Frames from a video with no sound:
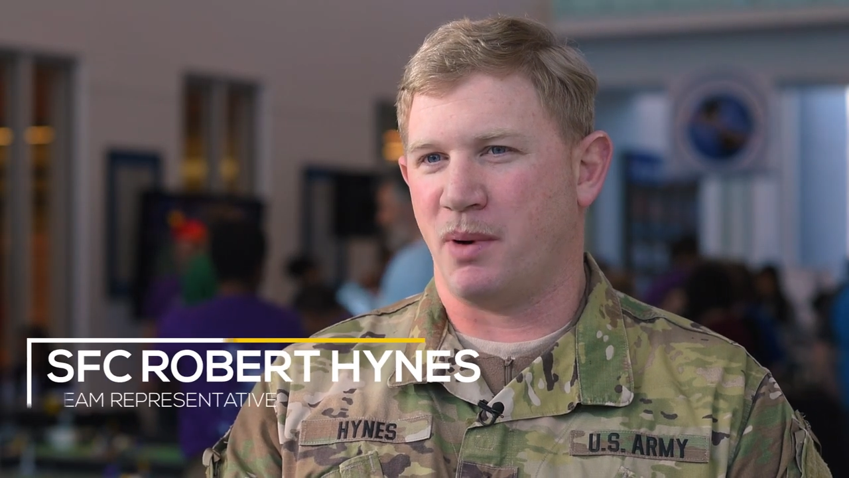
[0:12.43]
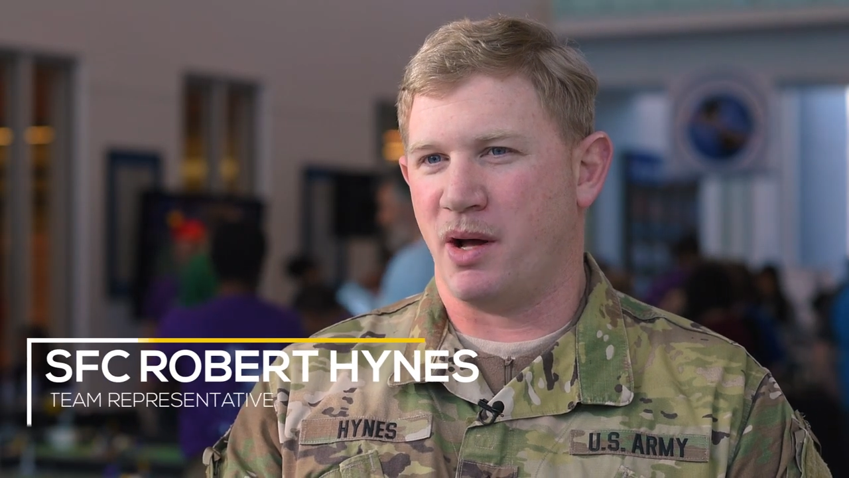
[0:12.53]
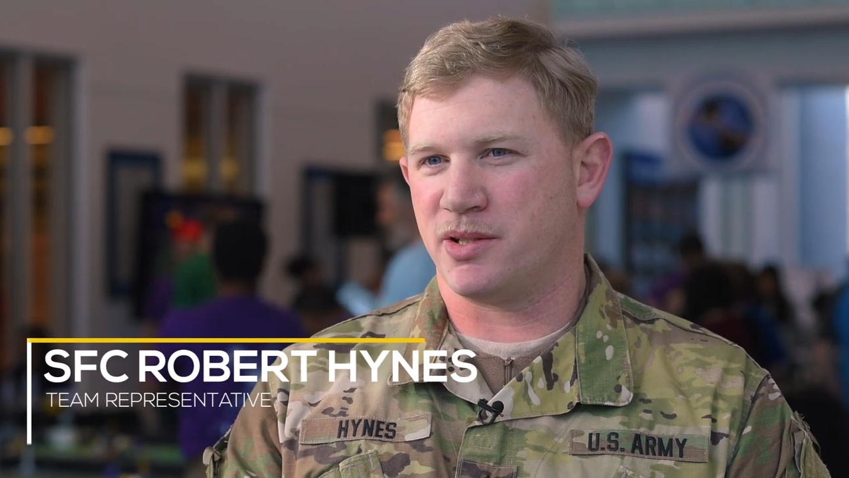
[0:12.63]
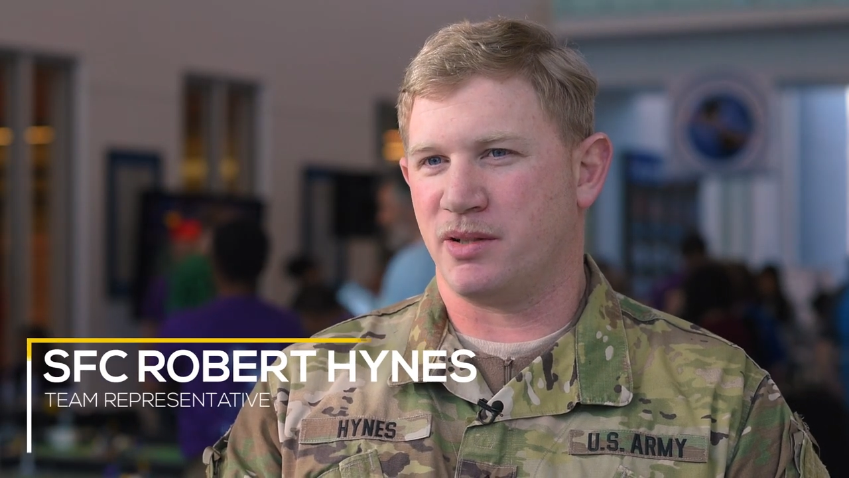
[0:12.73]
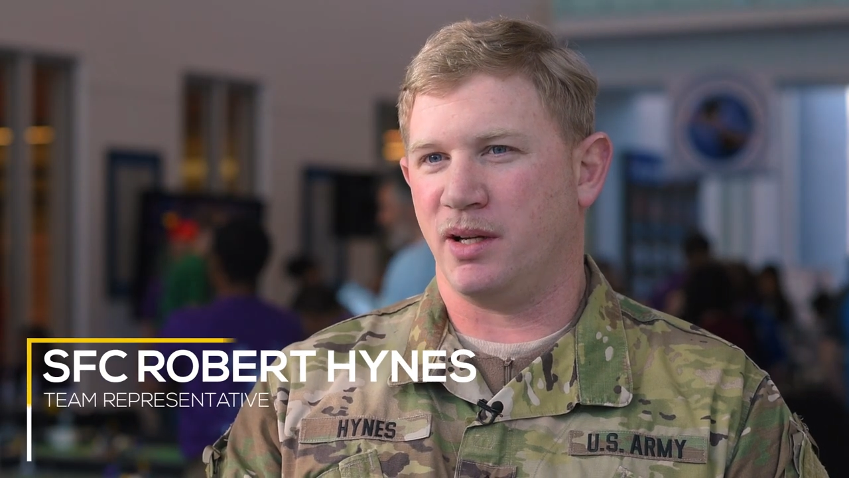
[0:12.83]

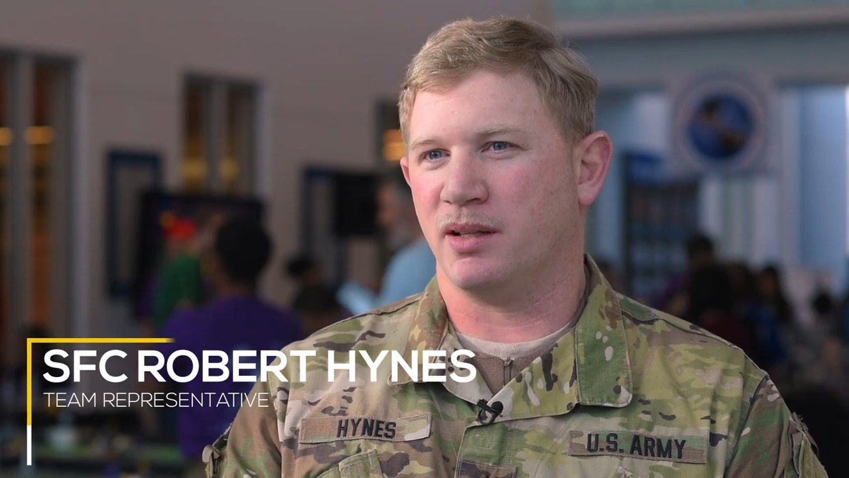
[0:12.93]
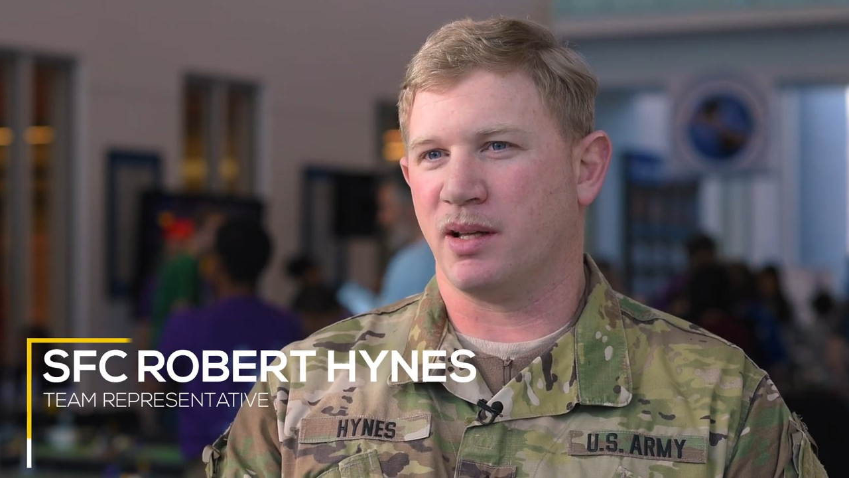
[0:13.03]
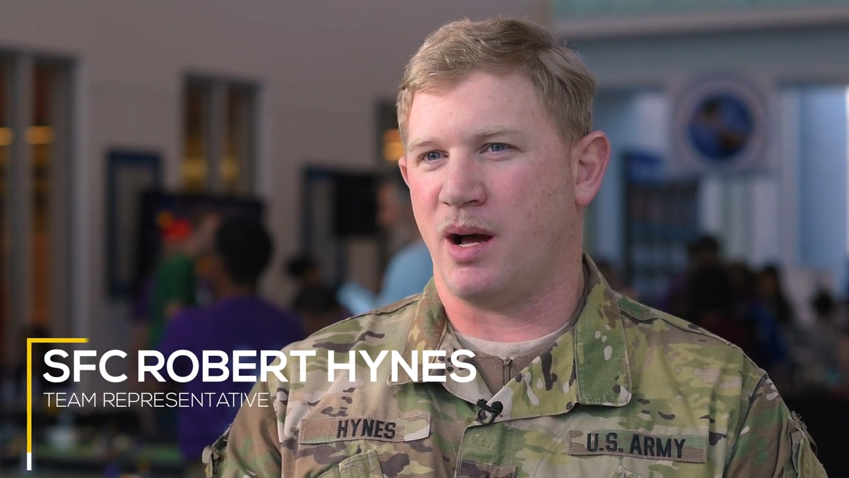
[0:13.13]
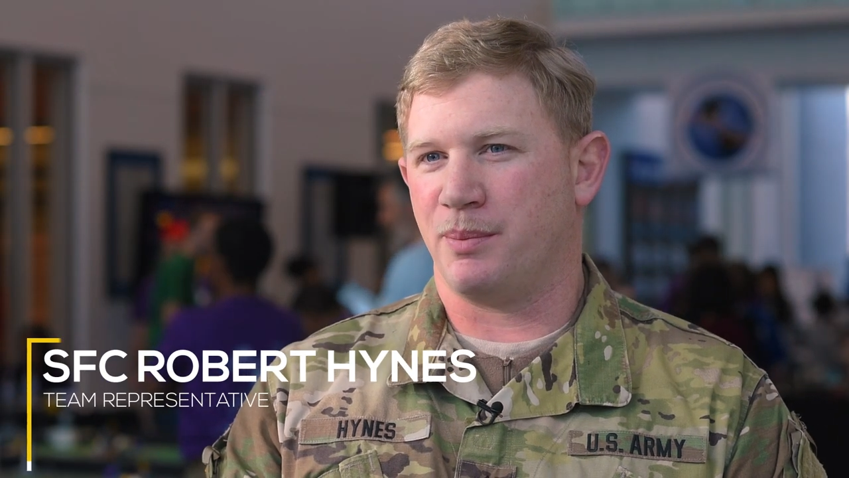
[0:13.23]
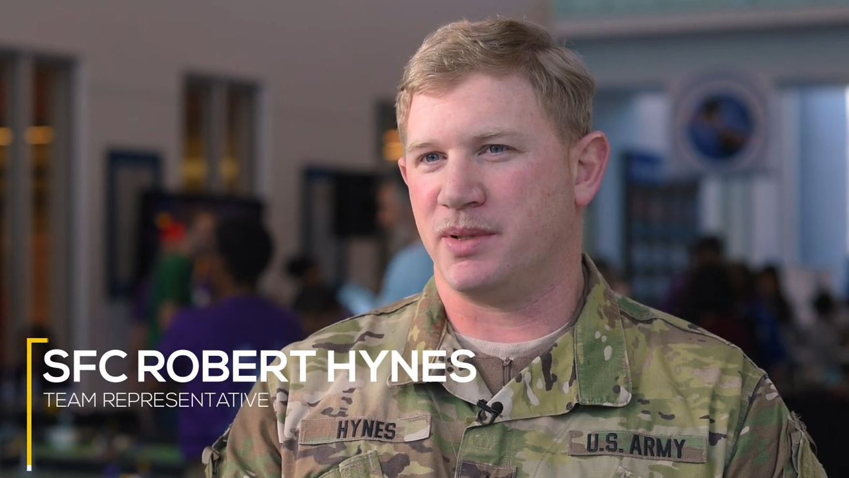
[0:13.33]
sponsoring the
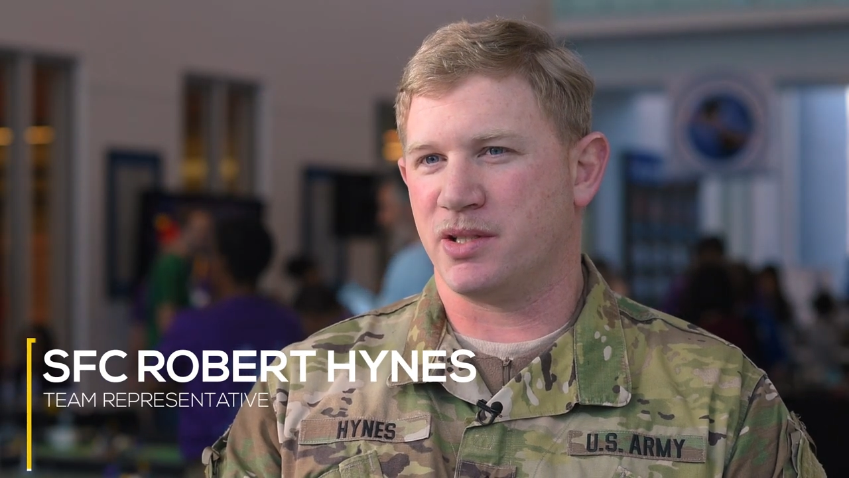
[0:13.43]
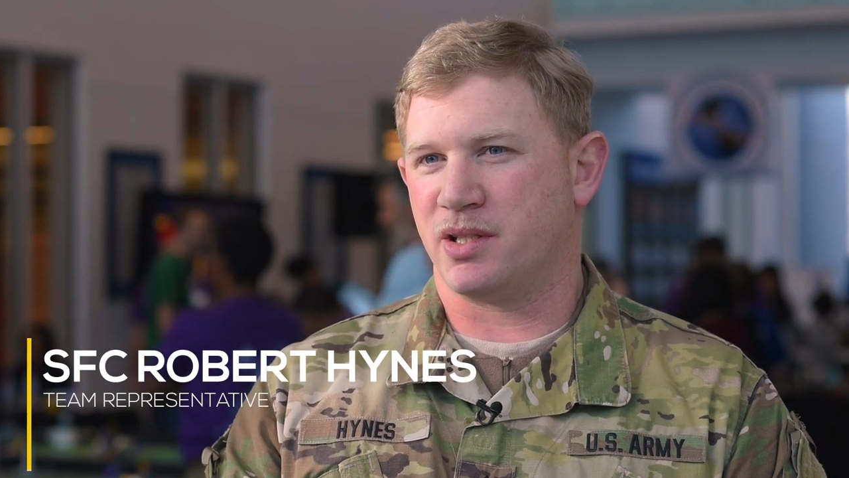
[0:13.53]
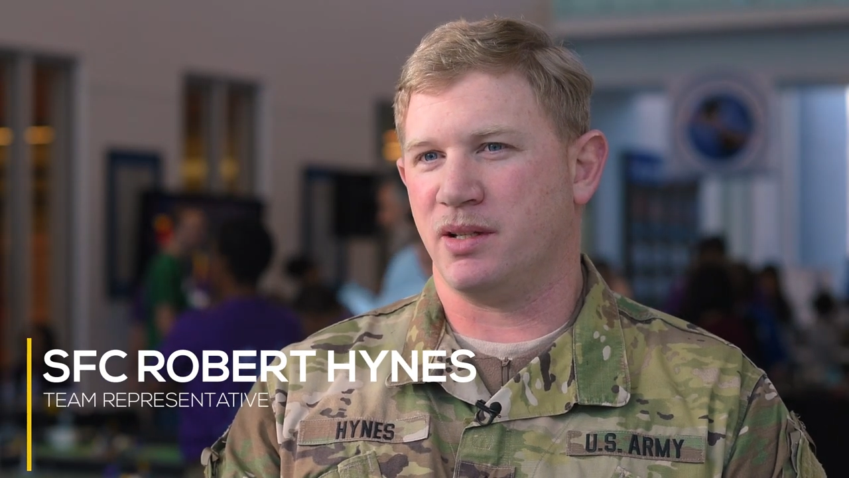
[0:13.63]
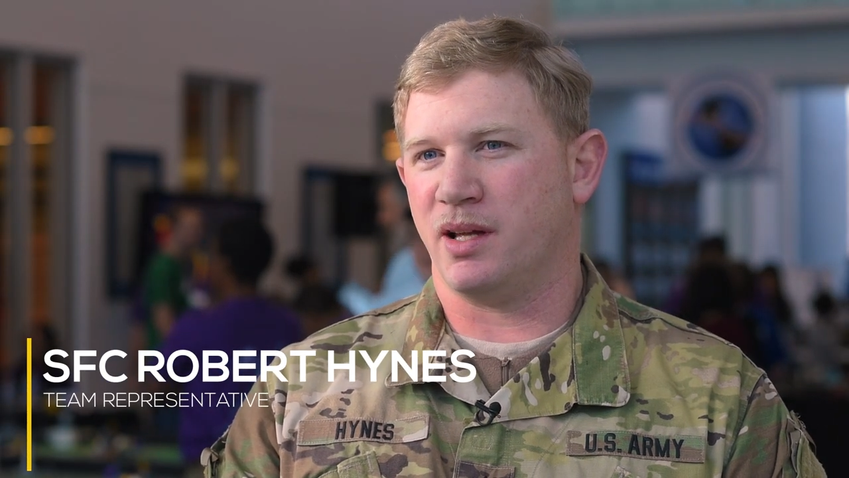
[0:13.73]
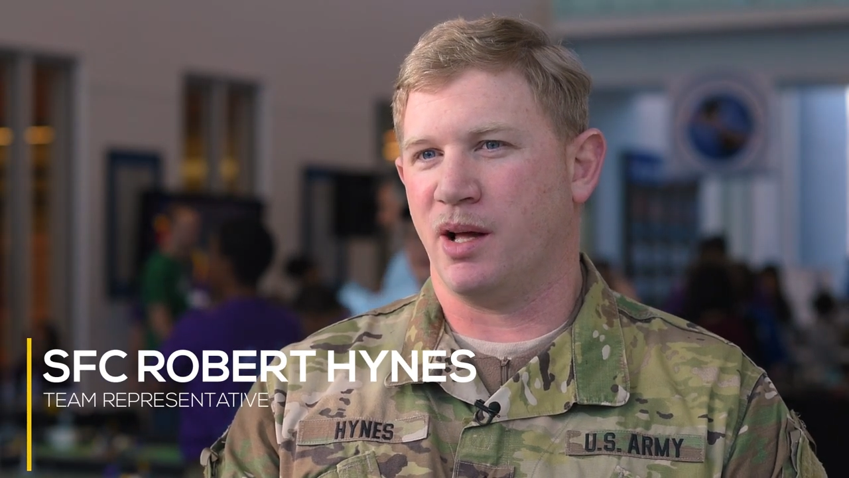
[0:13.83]

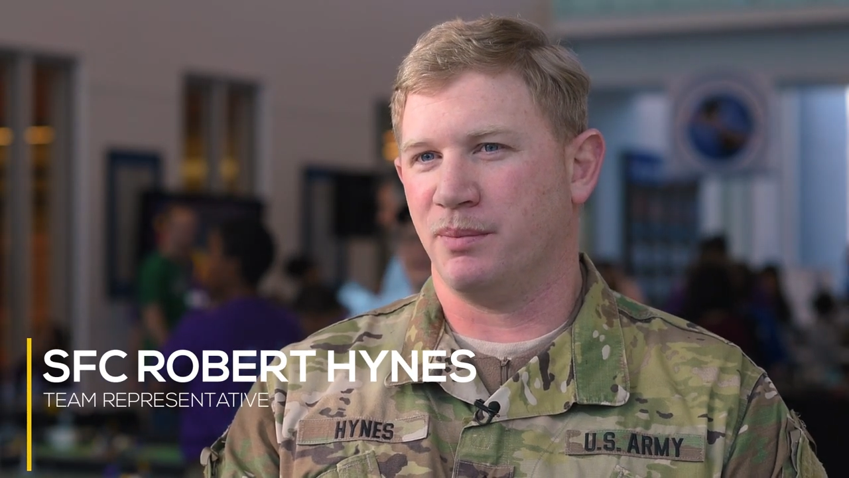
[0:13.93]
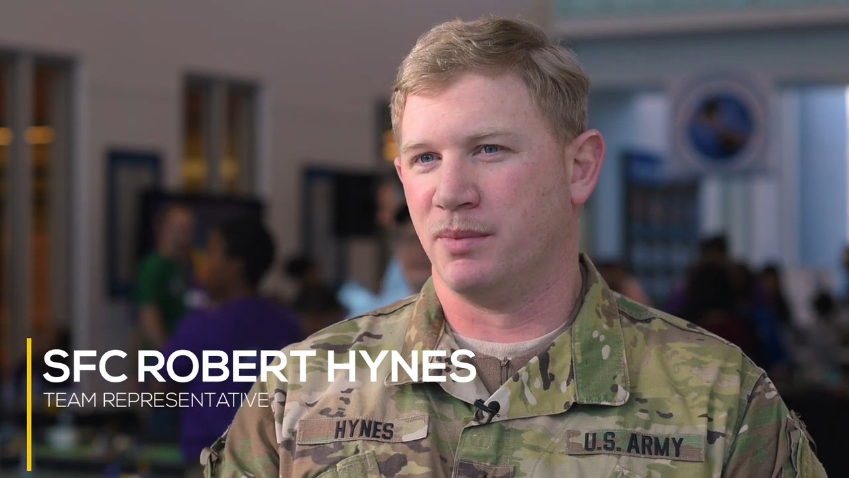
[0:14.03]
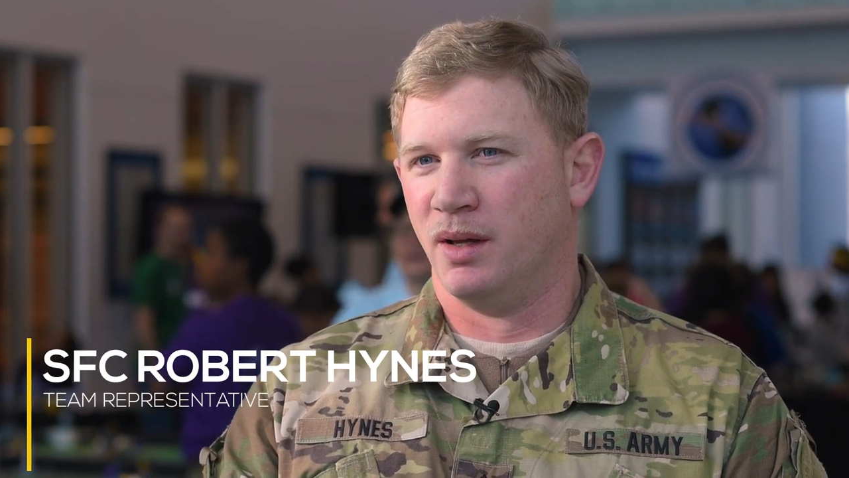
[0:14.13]
competition to help